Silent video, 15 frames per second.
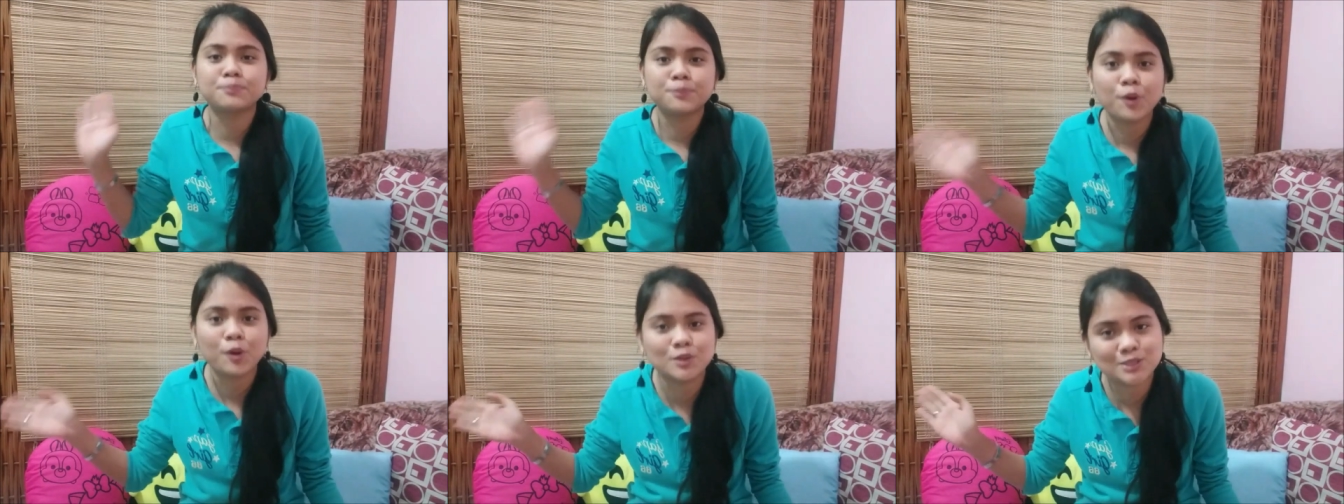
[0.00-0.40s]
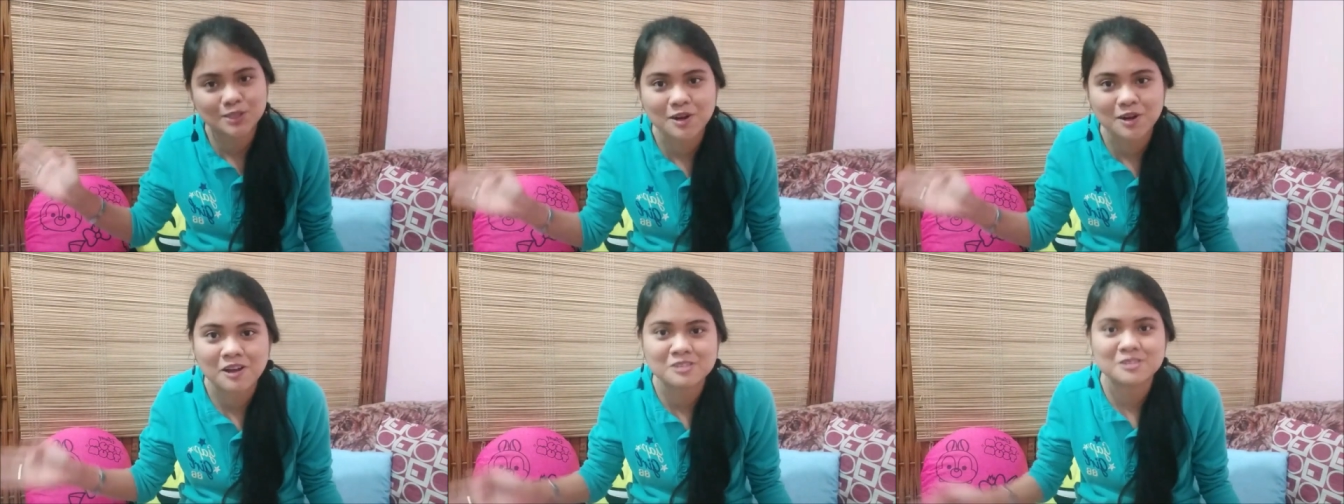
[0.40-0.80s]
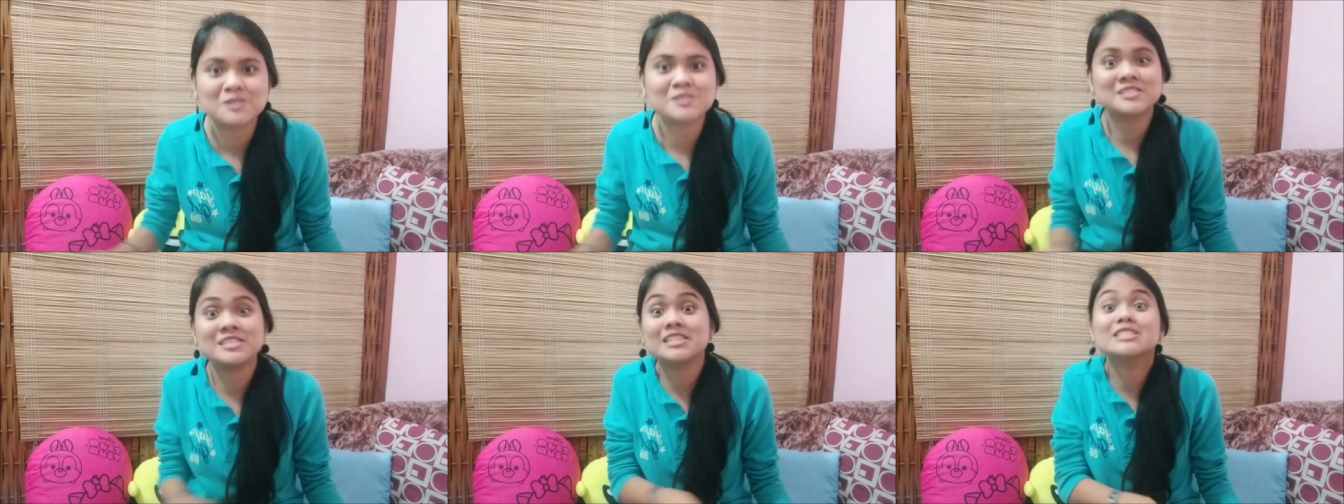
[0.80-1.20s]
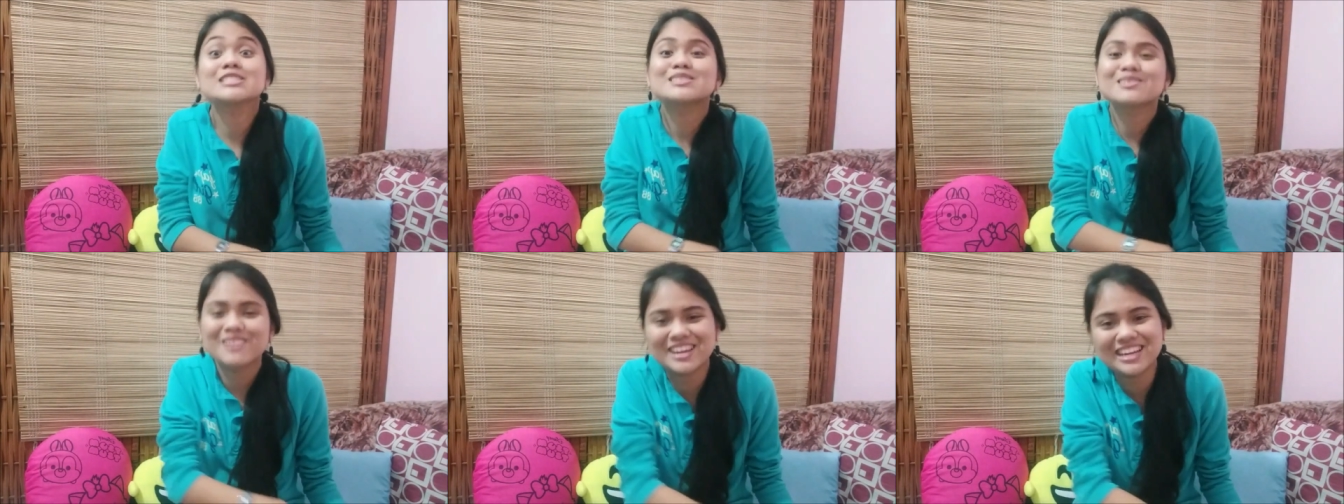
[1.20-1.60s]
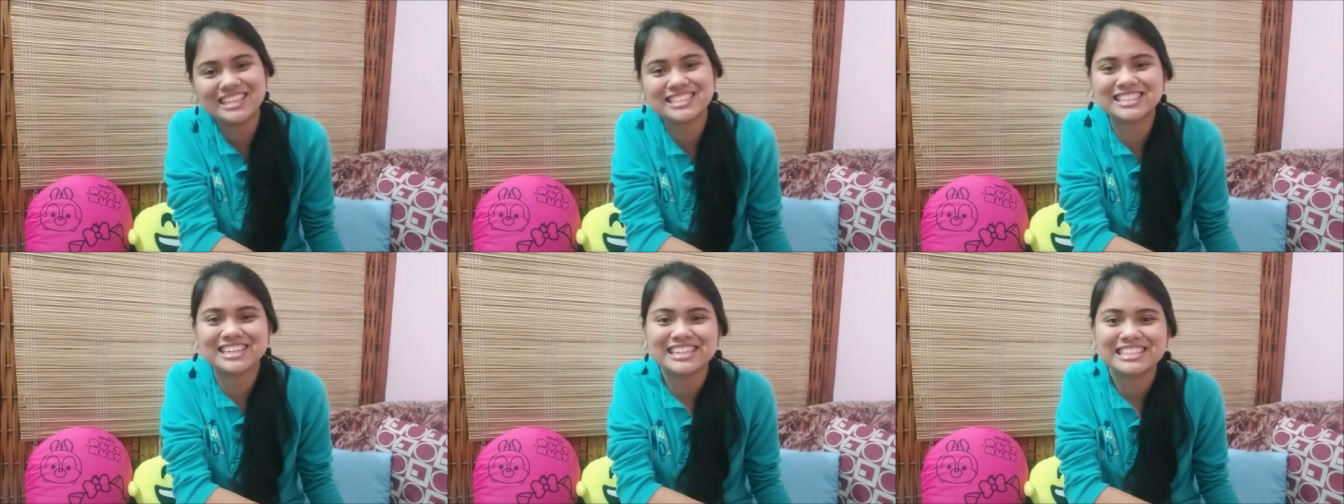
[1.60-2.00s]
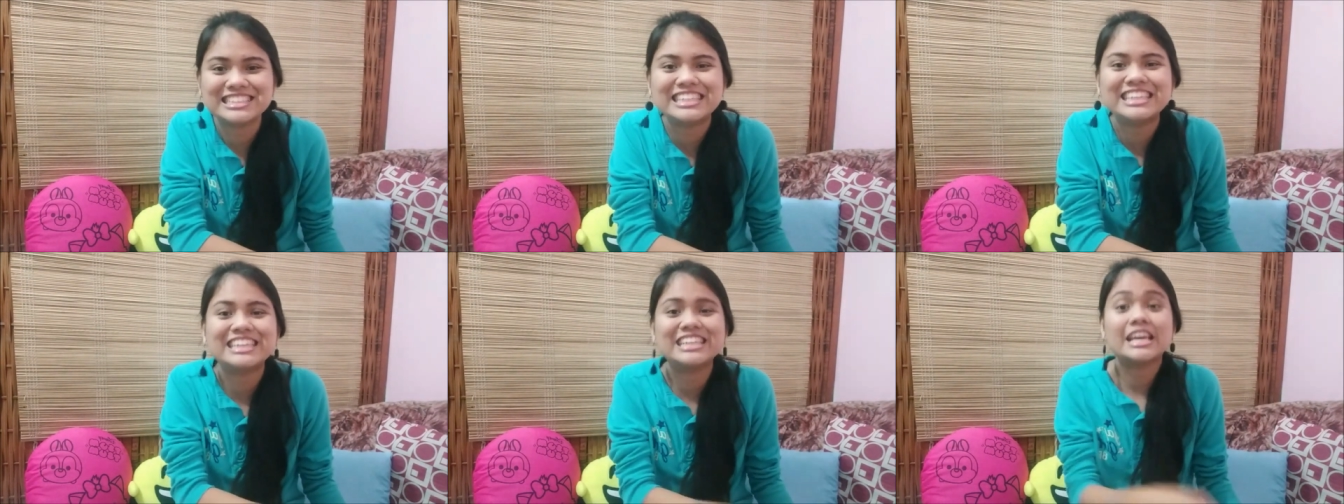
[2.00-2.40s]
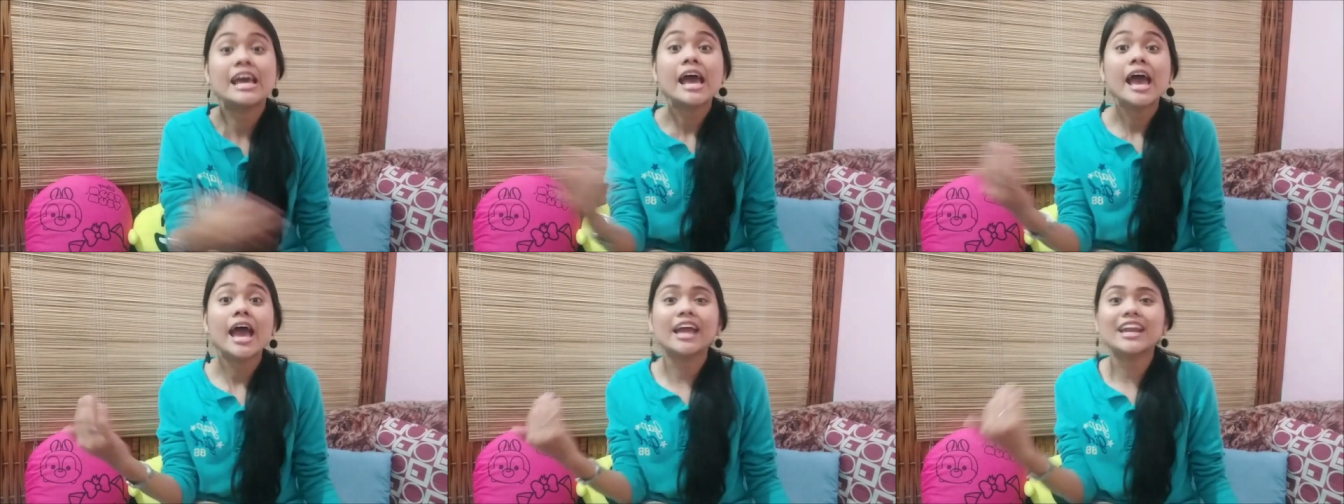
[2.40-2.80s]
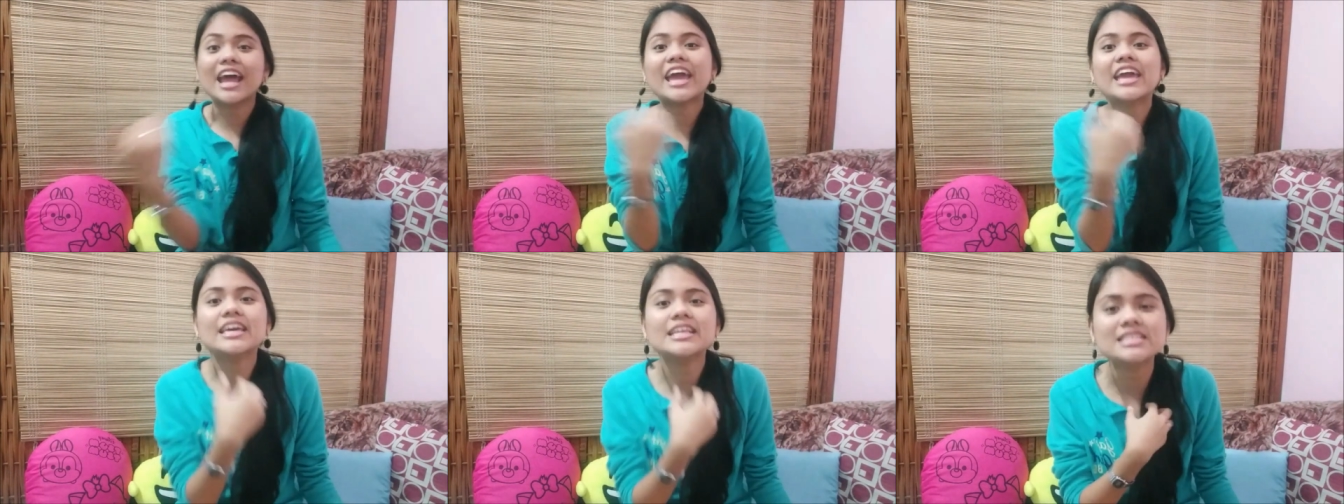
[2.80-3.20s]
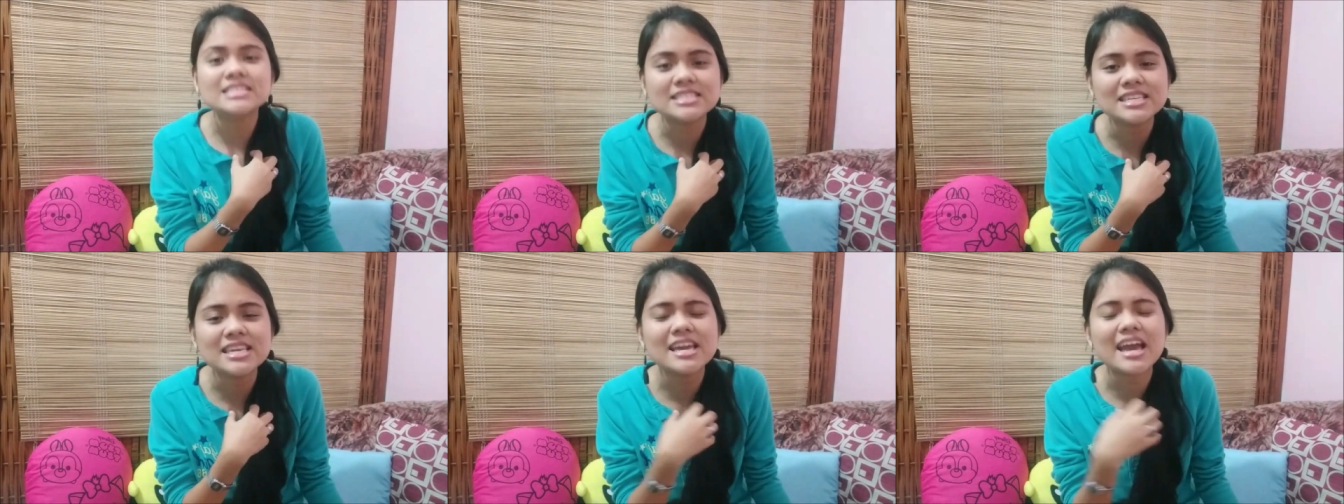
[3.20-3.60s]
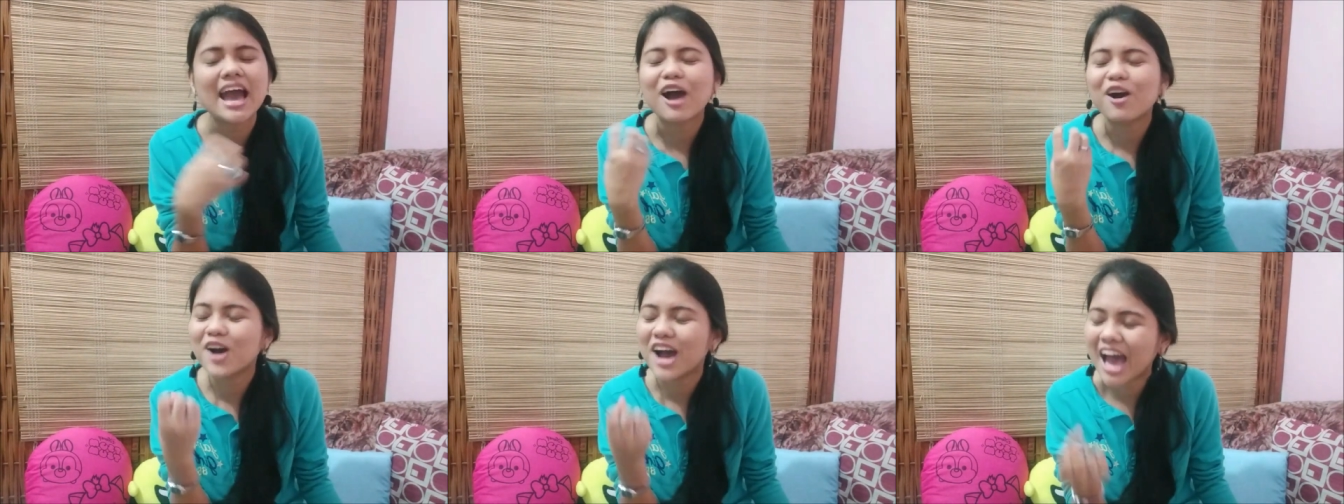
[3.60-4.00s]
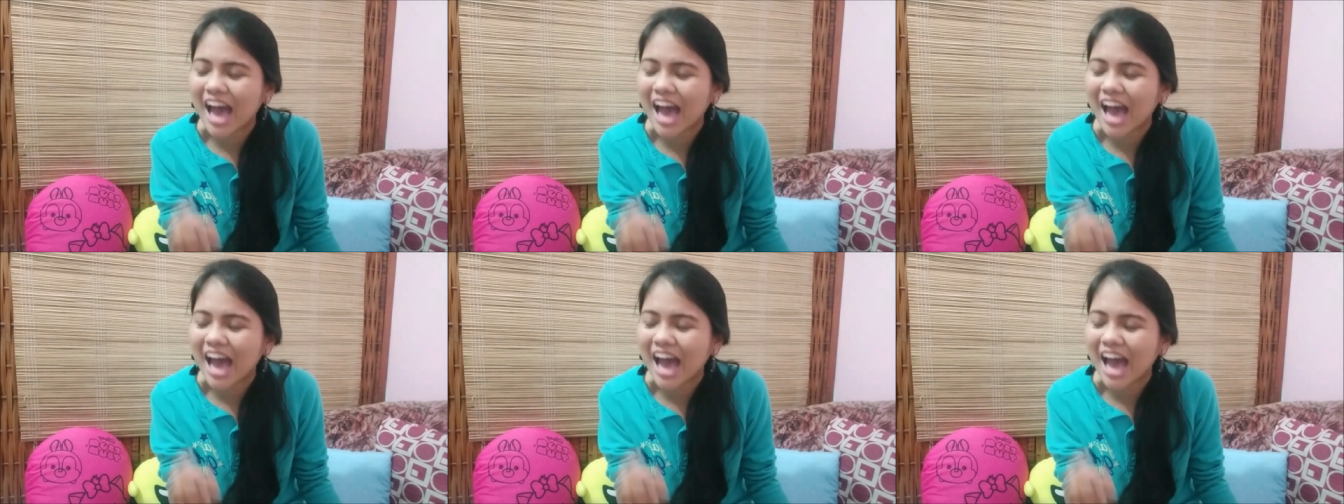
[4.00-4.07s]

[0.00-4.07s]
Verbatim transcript: post crosser since 2013. And I can see how